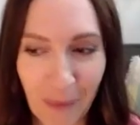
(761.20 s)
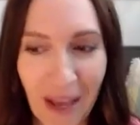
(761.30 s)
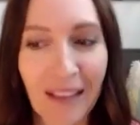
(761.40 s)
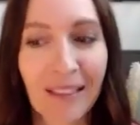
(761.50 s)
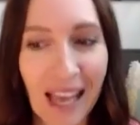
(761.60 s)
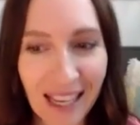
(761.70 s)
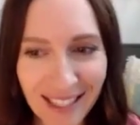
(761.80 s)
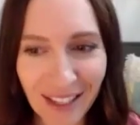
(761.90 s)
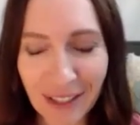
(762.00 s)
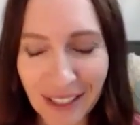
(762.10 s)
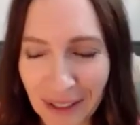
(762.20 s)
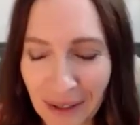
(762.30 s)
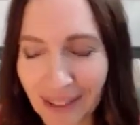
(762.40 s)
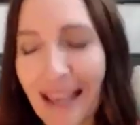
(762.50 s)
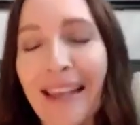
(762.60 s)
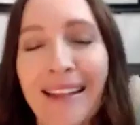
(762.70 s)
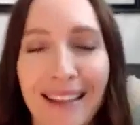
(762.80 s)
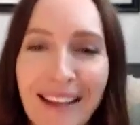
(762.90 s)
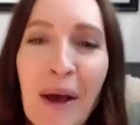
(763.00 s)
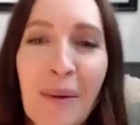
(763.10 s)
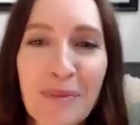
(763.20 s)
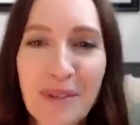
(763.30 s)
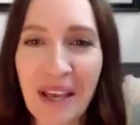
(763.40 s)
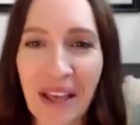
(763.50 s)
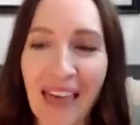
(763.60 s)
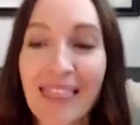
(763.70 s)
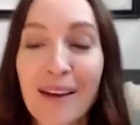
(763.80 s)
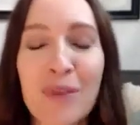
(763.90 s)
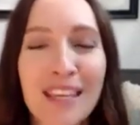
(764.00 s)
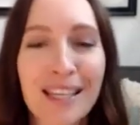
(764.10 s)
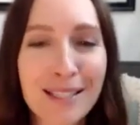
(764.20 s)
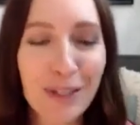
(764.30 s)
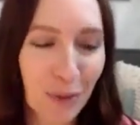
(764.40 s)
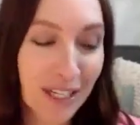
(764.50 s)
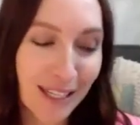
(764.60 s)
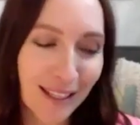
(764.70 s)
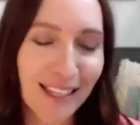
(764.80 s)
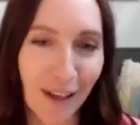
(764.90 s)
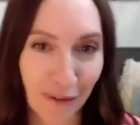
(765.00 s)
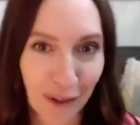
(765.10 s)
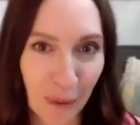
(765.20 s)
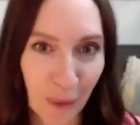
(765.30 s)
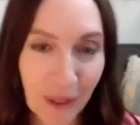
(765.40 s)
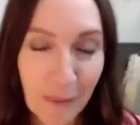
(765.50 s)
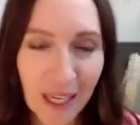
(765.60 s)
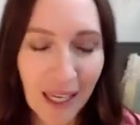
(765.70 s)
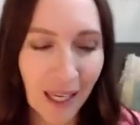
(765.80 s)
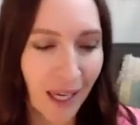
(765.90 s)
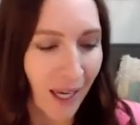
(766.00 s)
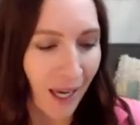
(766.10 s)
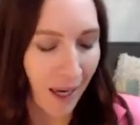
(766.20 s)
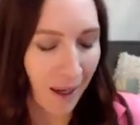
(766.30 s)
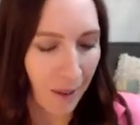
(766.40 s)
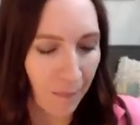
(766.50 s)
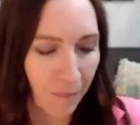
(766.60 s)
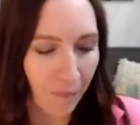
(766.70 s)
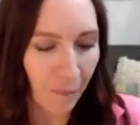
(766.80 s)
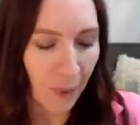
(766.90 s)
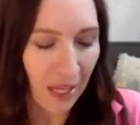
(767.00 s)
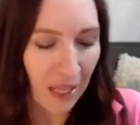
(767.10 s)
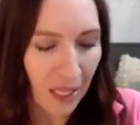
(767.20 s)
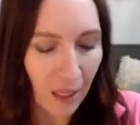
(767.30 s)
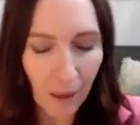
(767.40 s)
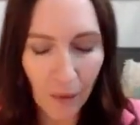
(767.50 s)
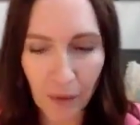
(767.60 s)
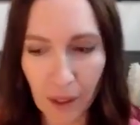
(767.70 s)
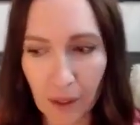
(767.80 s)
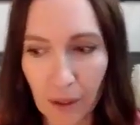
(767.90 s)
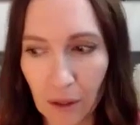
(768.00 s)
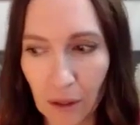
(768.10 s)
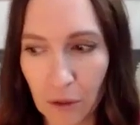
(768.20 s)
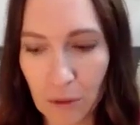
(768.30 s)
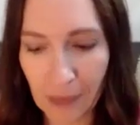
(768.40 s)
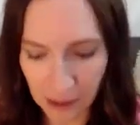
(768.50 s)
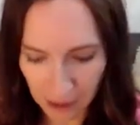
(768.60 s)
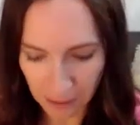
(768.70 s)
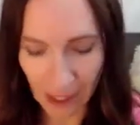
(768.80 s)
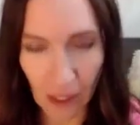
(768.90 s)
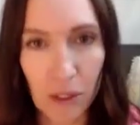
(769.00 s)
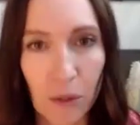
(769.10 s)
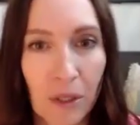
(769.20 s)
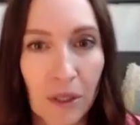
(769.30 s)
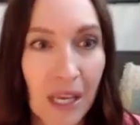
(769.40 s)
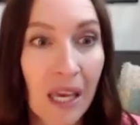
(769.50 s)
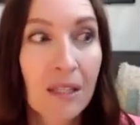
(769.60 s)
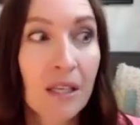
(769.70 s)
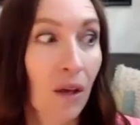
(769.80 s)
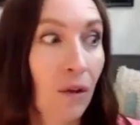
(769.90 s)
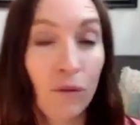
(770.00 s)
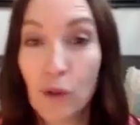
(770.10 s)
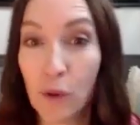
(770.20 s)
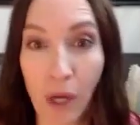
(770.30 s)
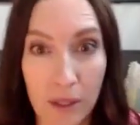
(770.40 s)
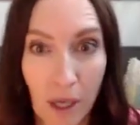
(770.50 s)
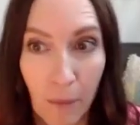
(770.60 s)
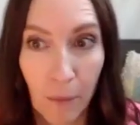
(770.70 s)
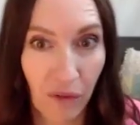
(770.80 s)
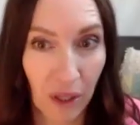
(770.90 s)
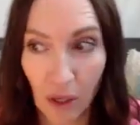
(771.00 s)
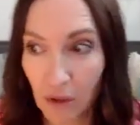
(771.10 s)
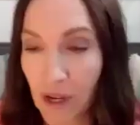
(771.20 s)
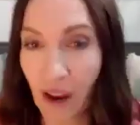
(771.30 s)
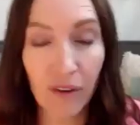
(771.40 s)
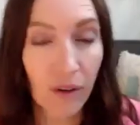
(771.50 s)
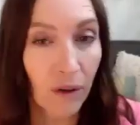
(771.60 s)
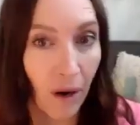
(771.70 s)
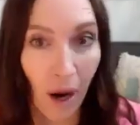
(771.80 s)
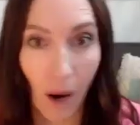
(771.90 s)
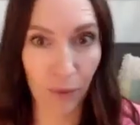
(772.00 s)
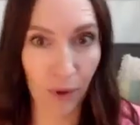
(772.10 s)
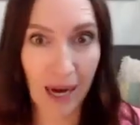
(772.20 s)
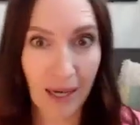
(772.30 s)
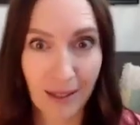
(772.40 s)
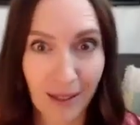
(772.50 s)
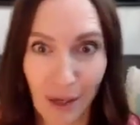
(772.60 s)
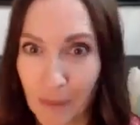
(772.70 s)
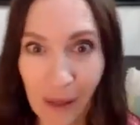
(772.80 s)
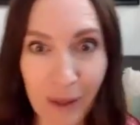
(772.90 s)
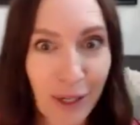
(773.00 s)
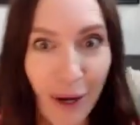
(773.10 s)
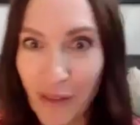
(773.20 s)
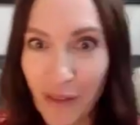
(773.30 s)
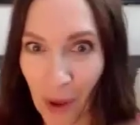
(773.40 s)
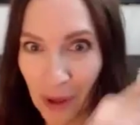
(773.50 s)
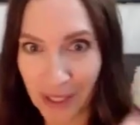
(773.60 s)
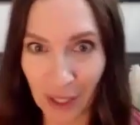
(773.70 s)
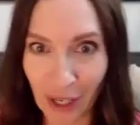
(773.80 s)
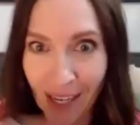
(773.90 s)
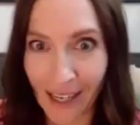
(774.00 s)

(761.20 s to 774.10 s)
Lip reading: unless they're, it comes, I think with this situation, they definitely would be. But I think about the, gymnastics parents whose kids do not stop moving. They're never upright. They're bouncing off the walls. They're,